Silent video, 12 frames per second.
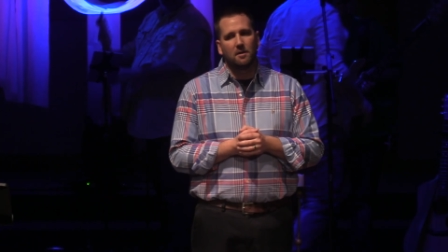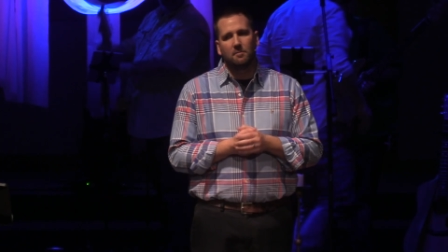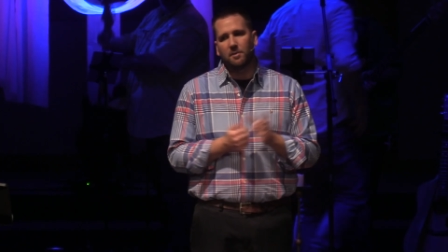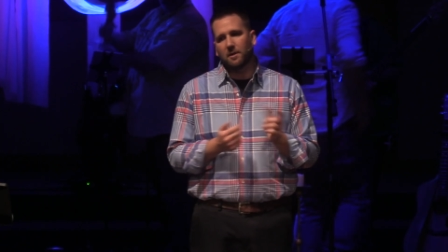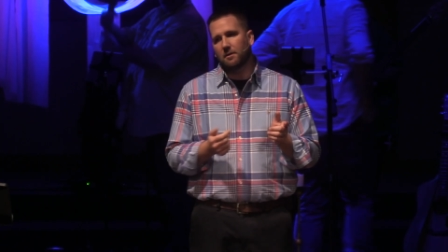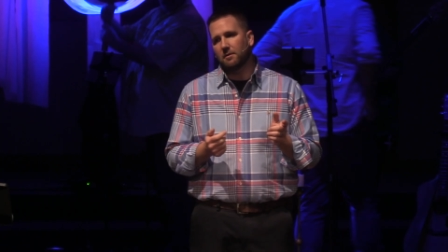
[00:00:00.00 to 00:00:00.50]

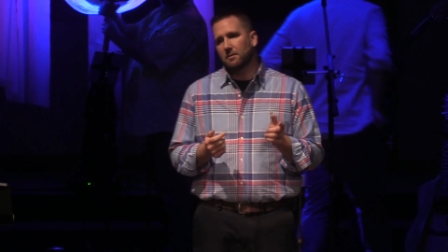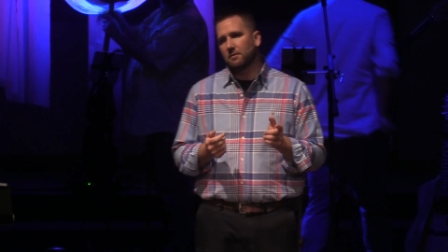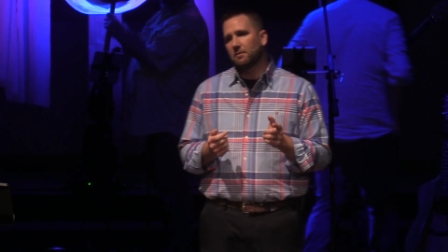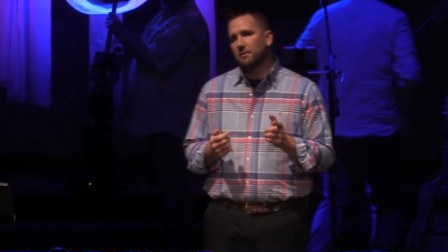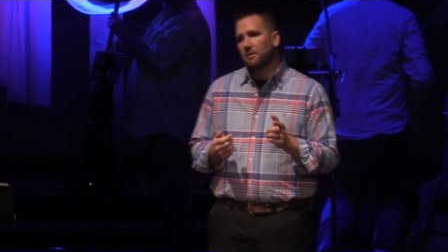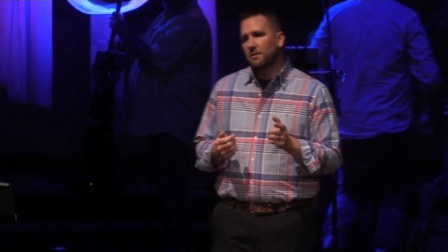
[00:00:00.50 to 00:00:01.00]
But,
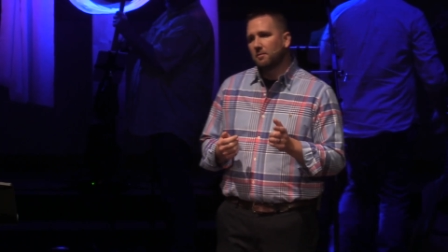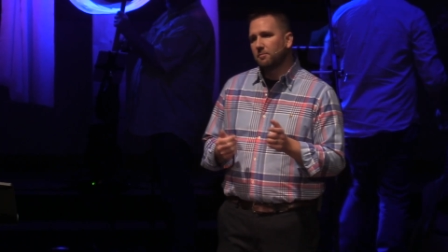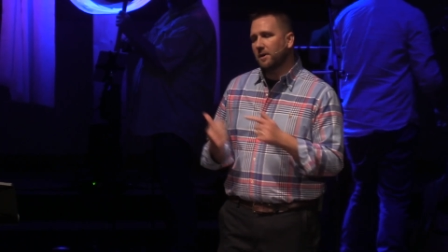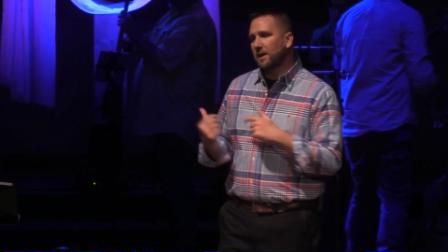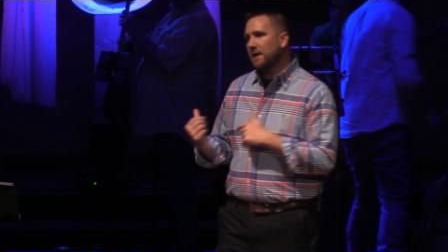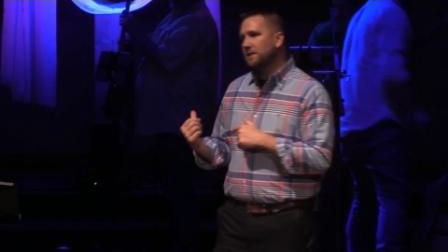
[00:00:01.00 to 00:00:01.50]

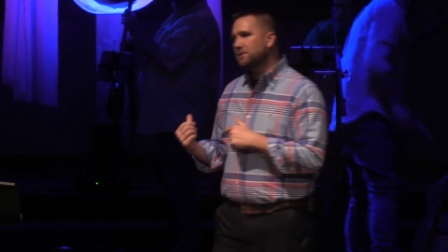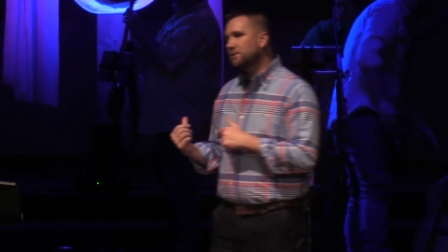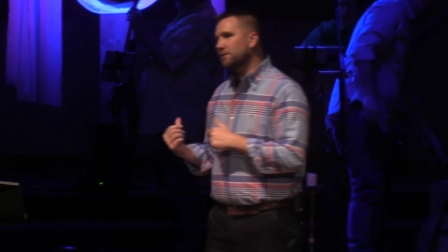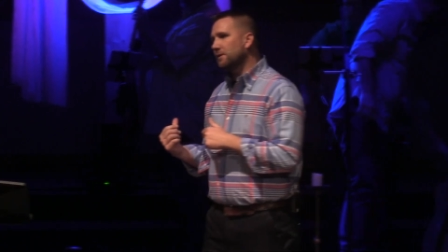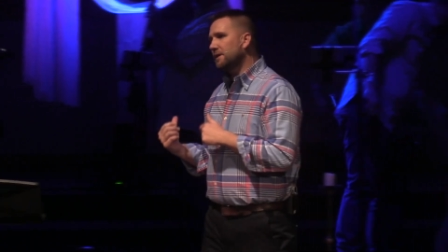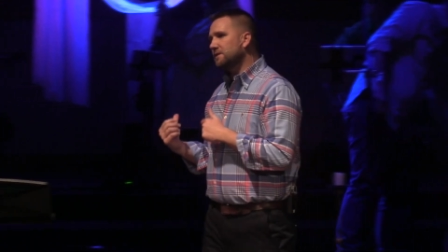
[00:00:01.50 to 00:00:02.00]
but
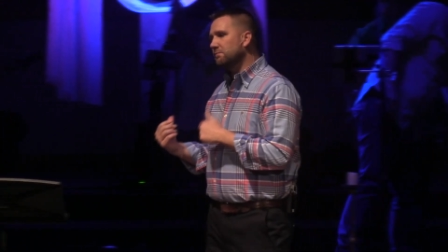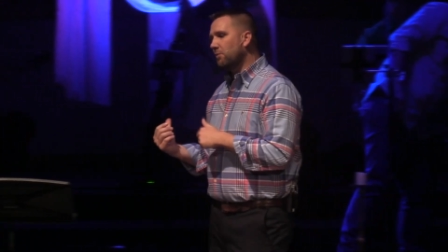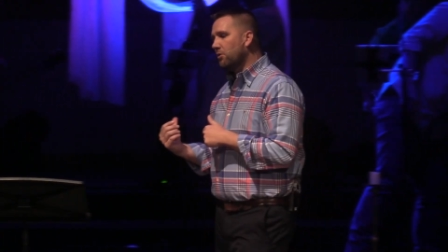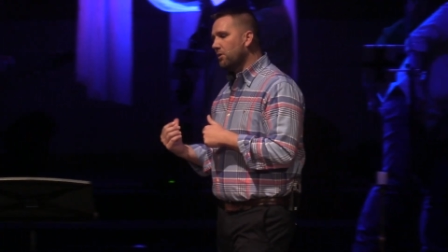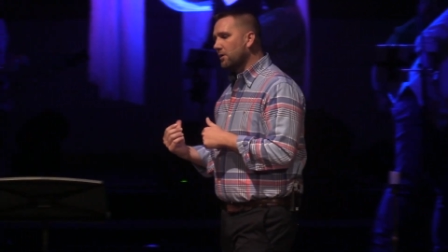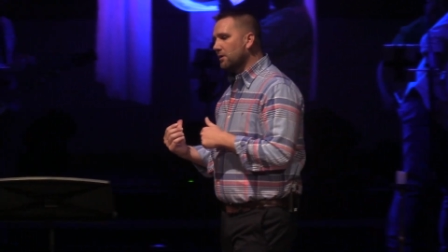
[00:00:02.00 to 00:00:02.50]
Easter is
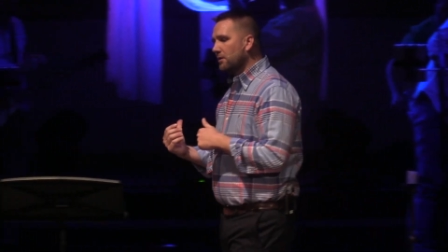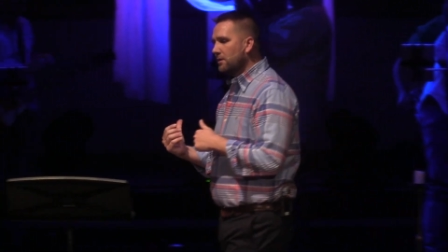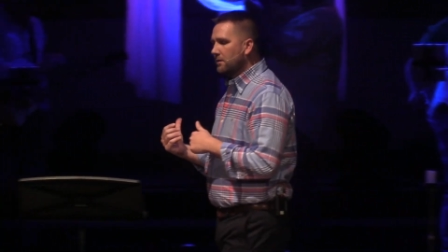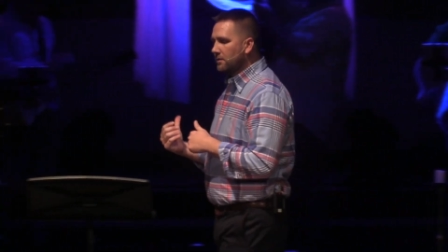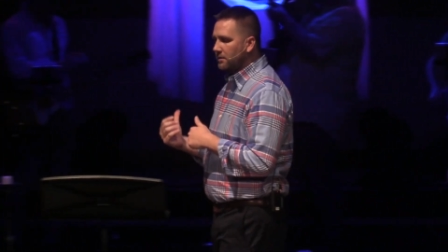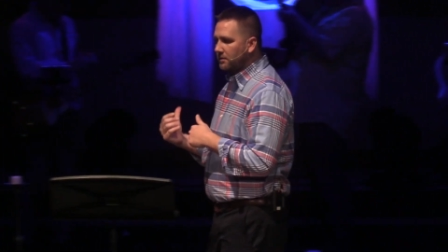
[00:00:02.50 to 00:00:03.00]
more
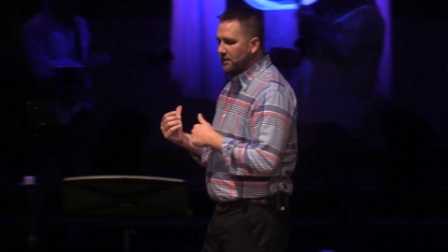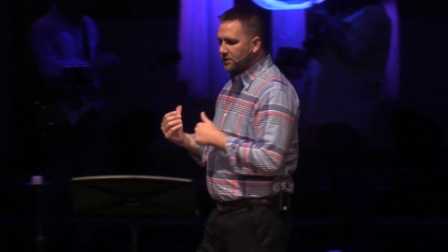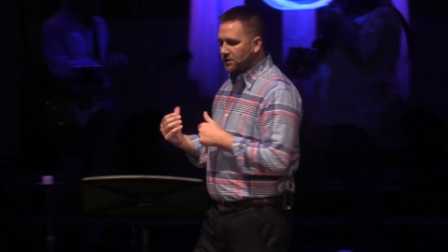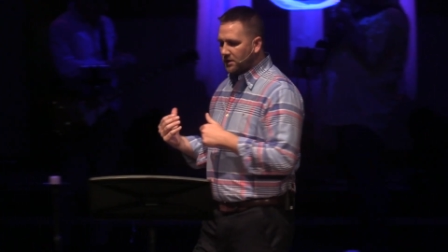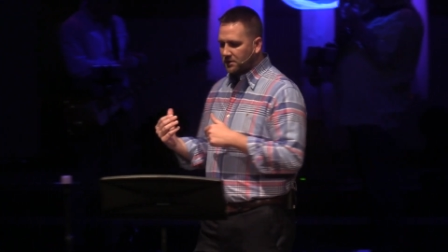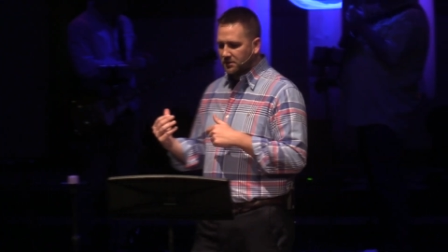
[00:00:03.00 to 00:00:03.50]
than
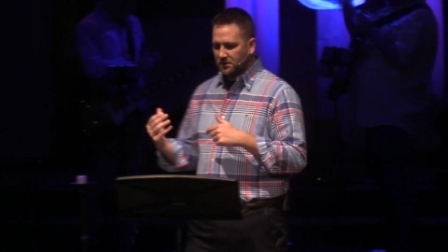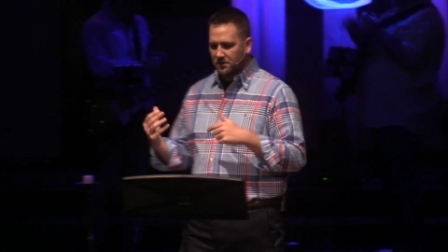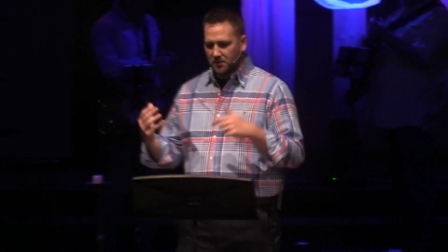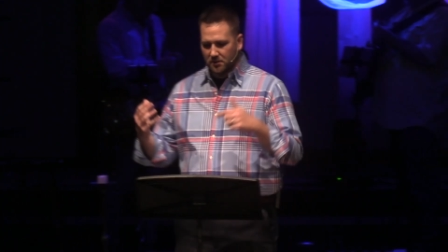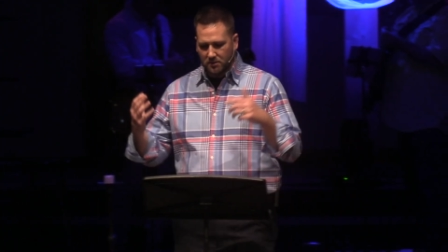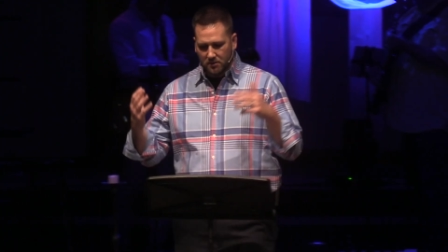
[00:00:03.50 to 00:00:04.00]
just